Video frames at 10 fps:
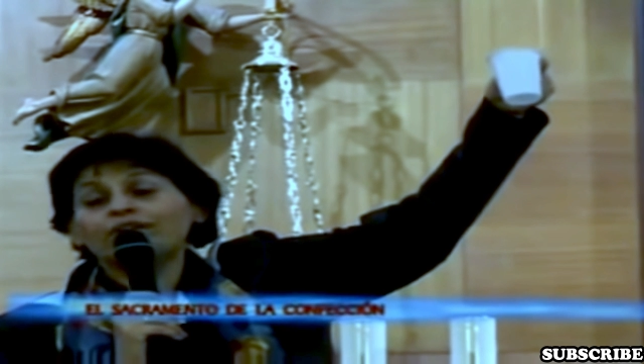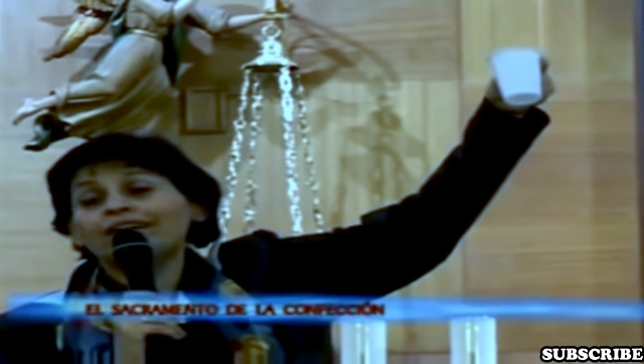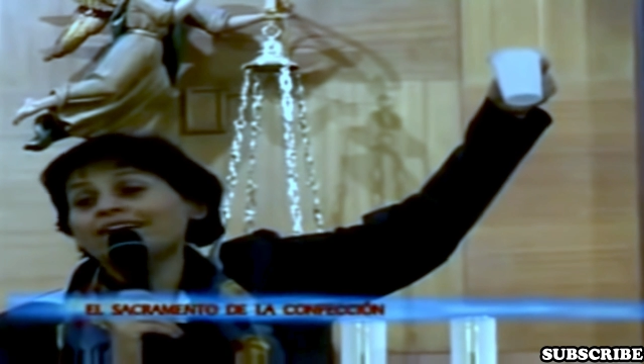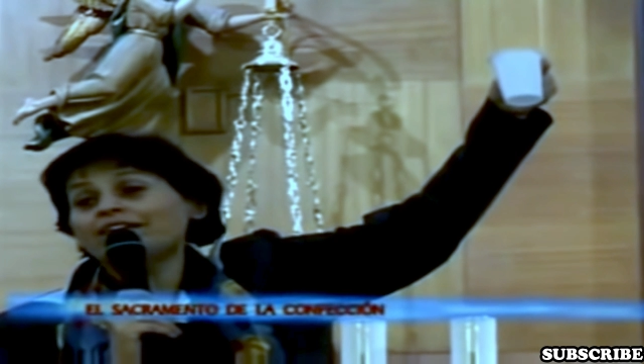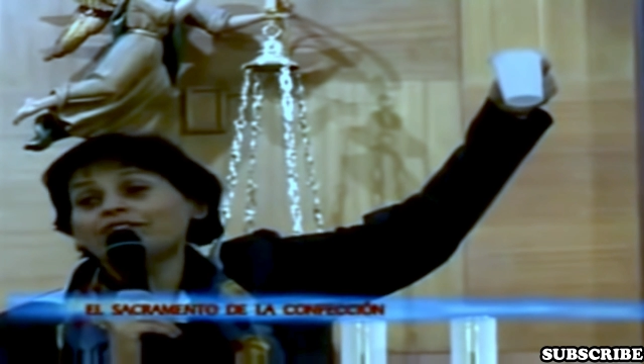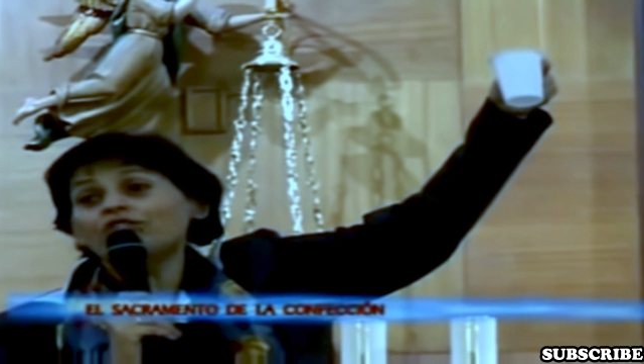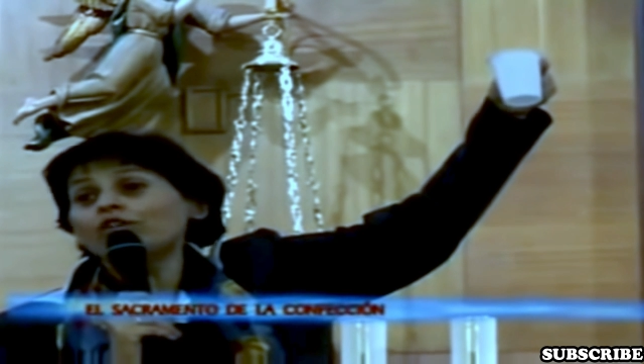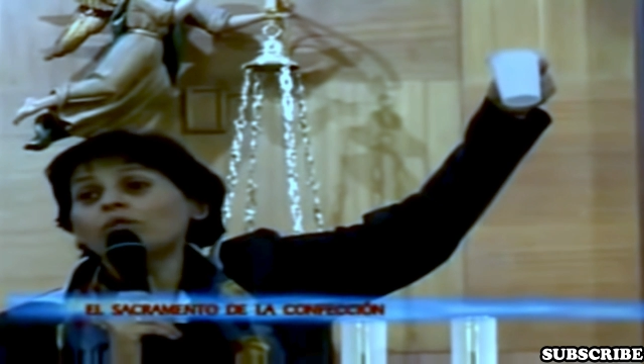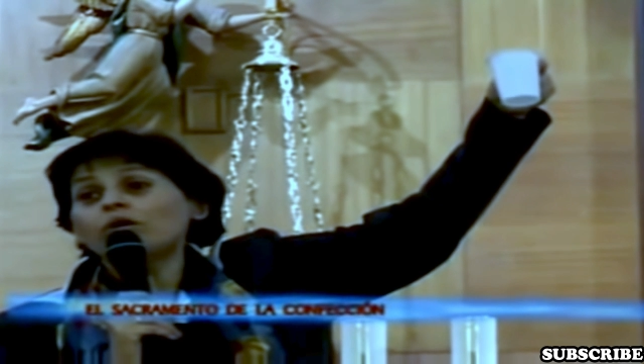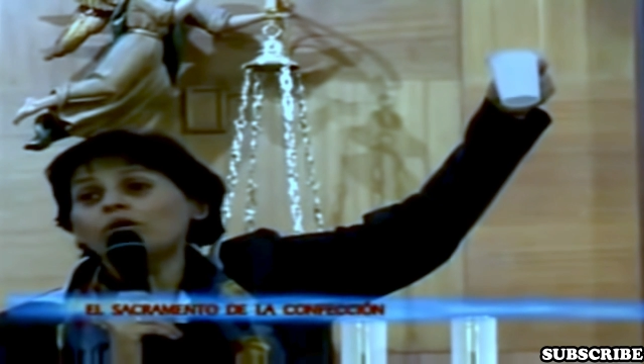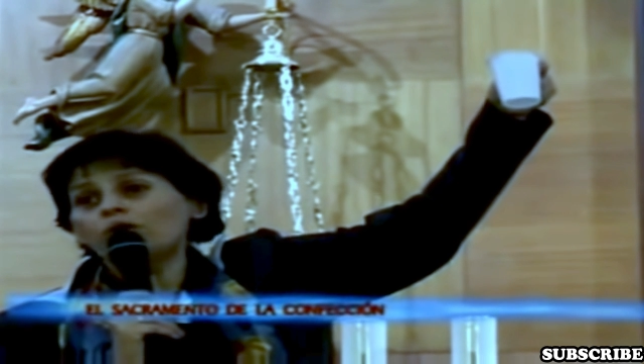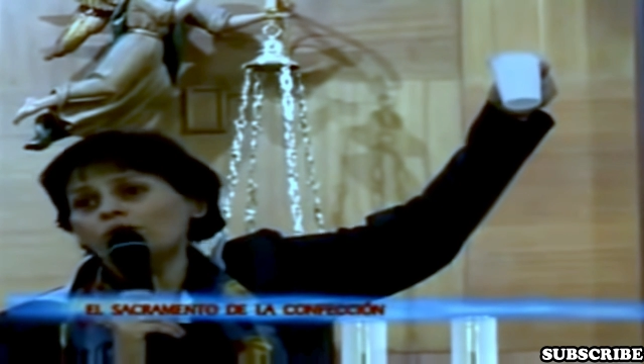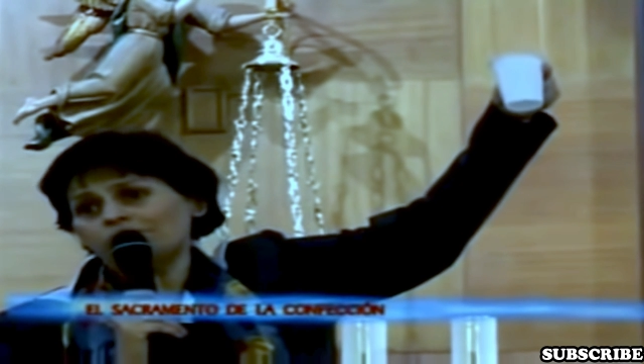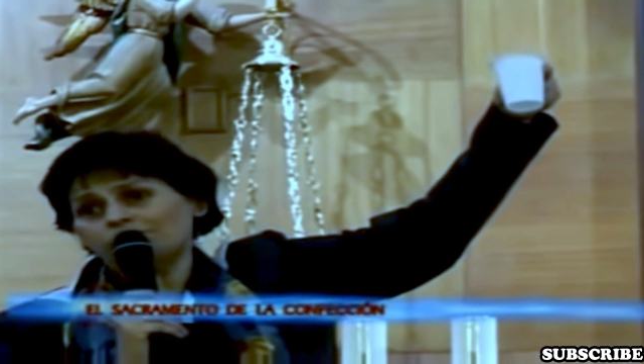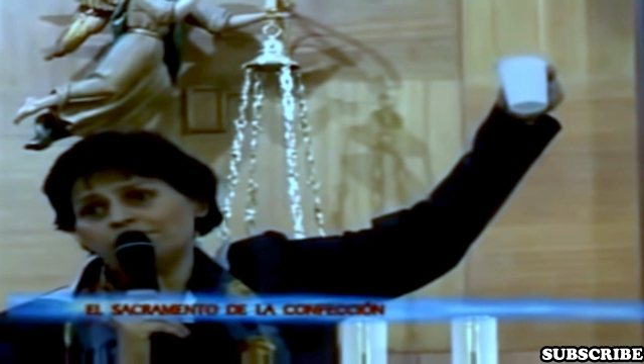A confessionary
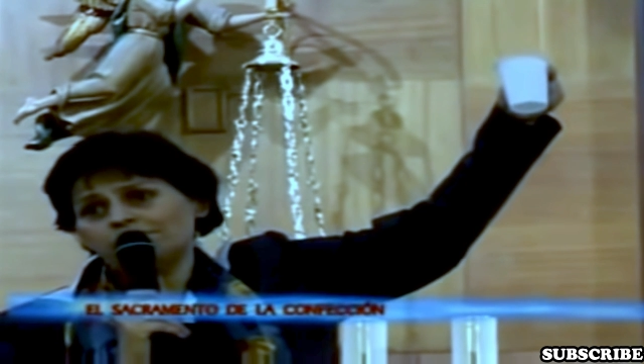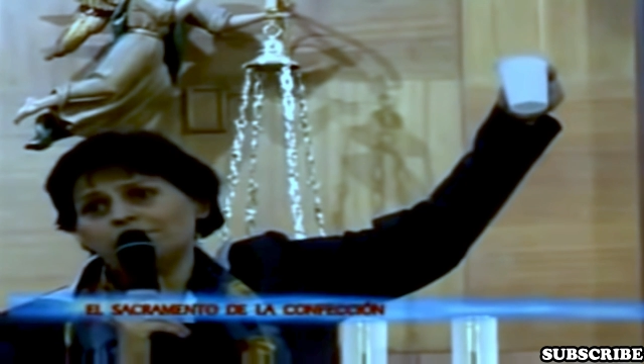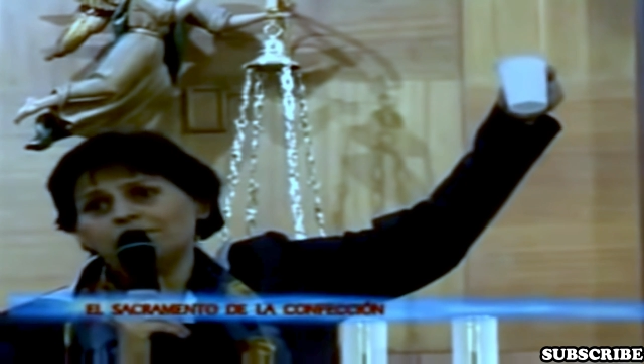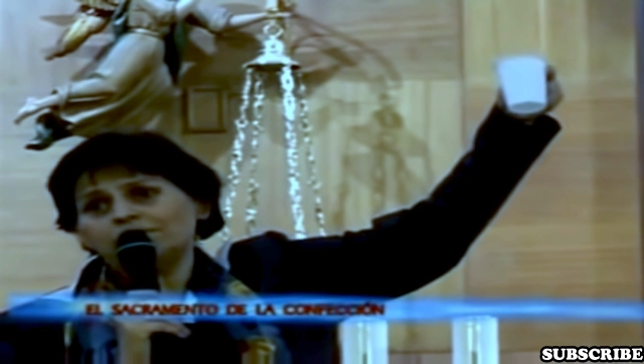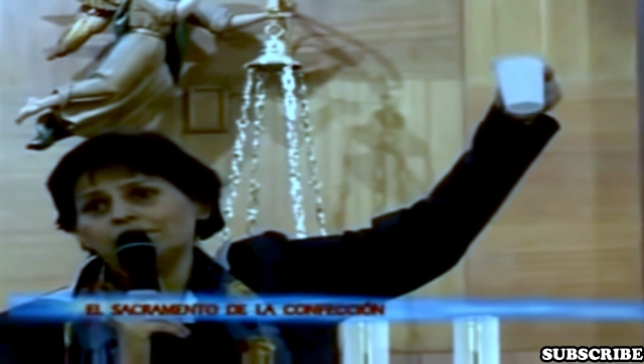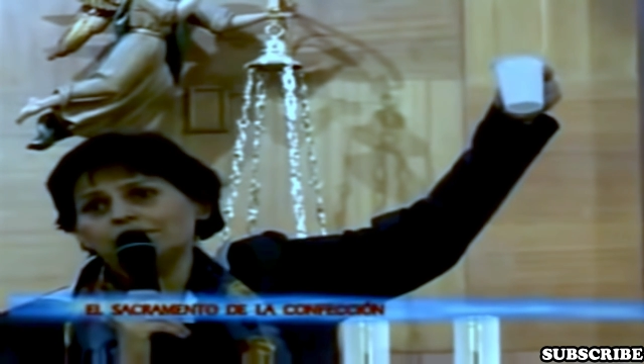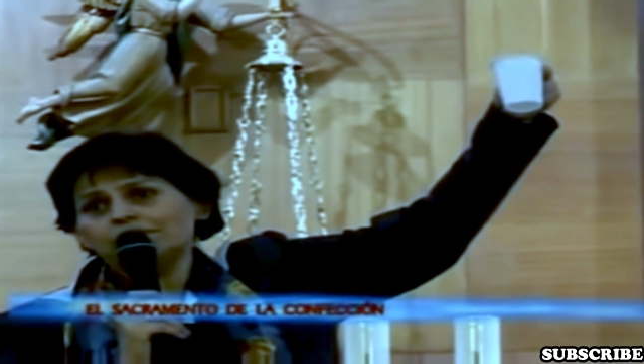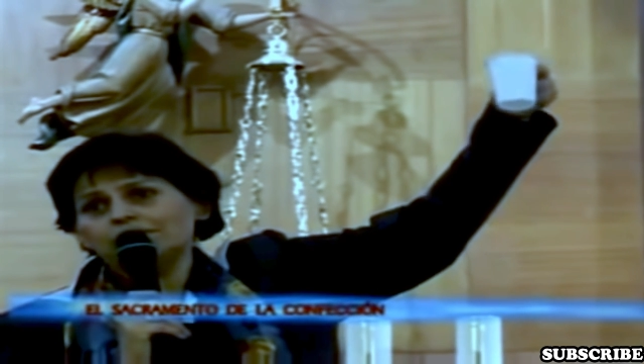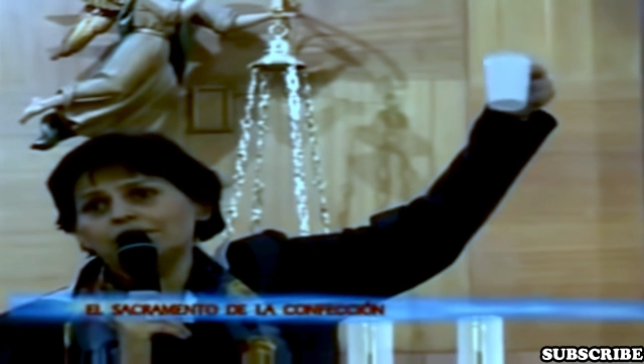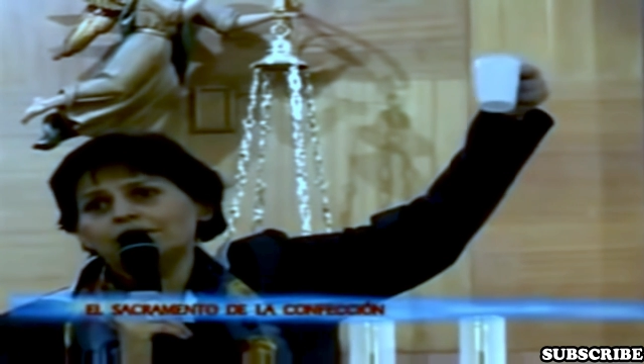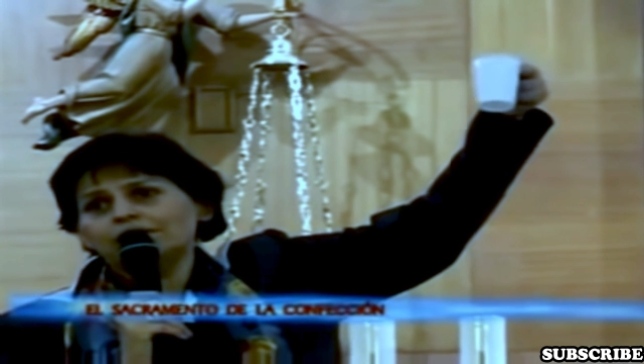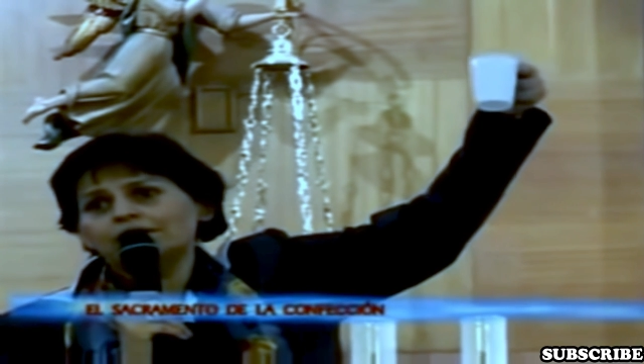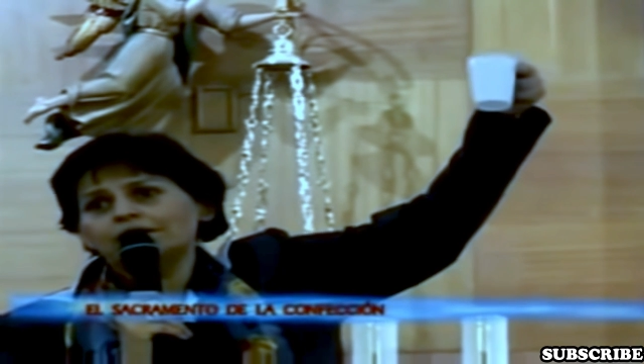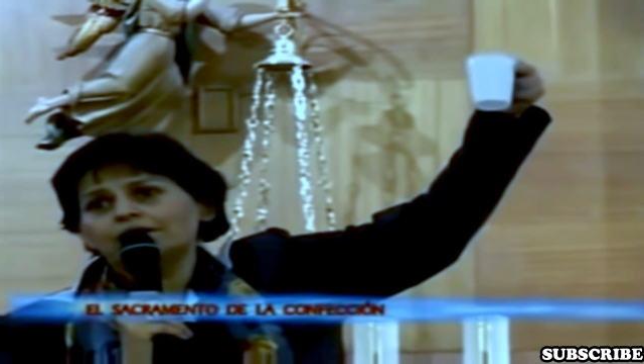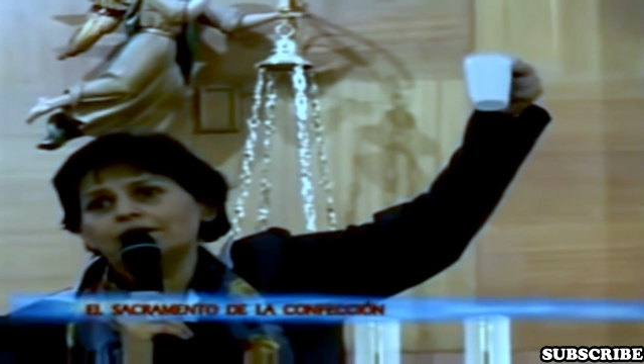is like a washing machine
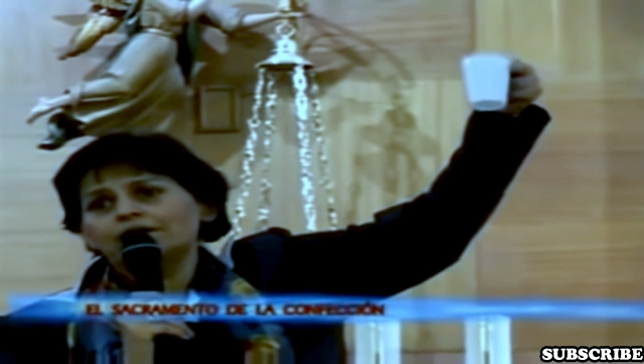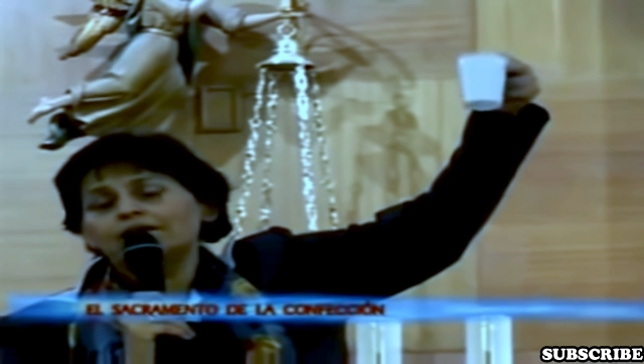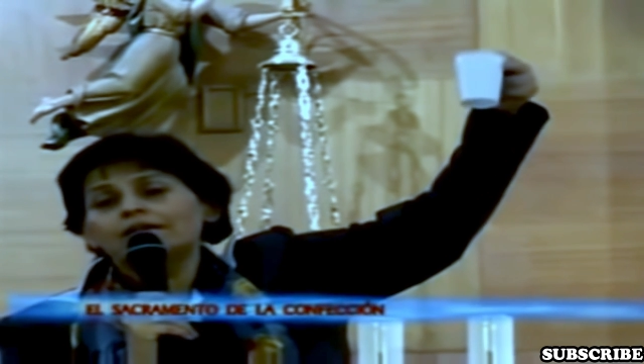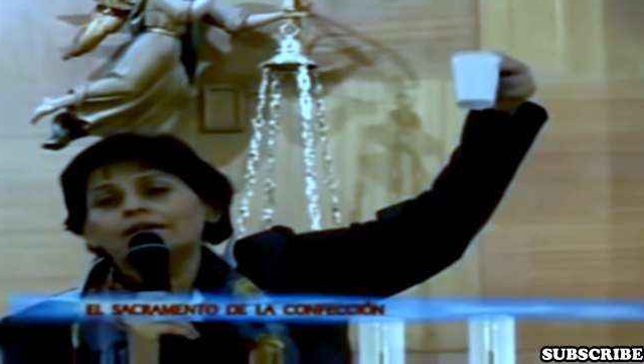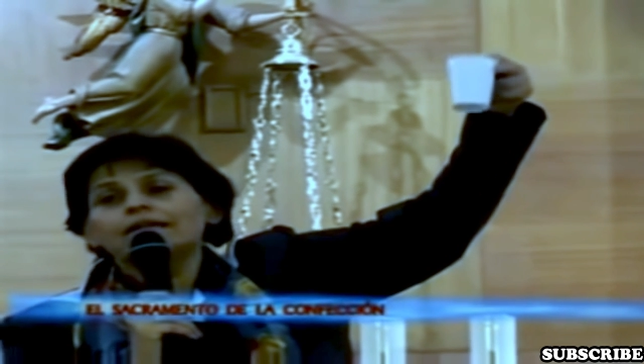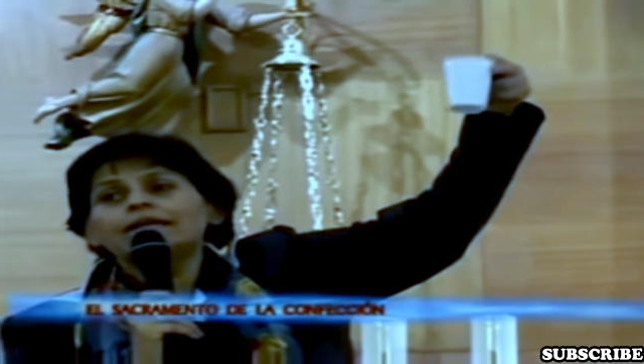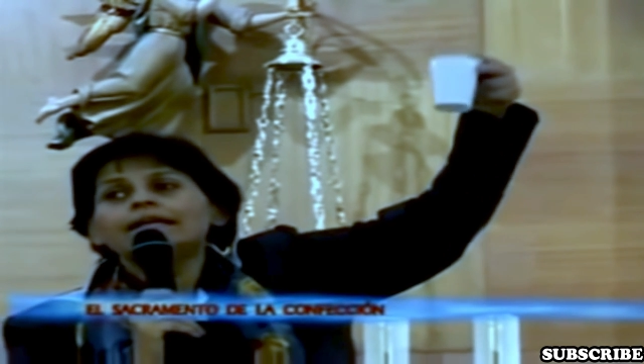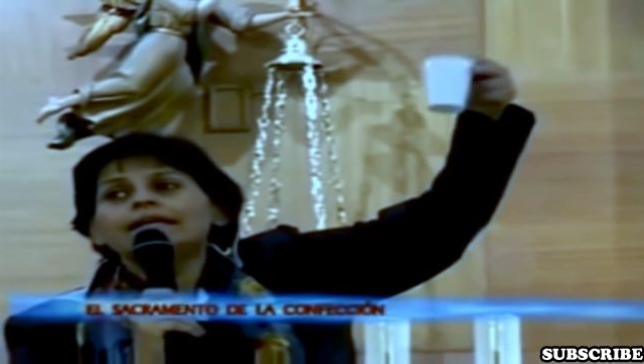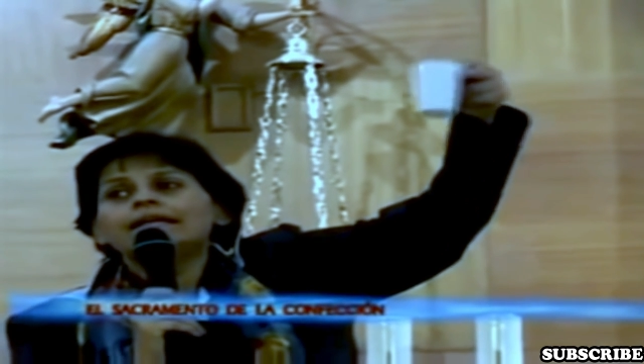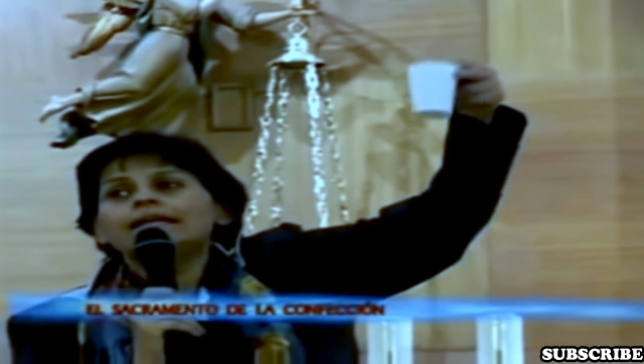of souls.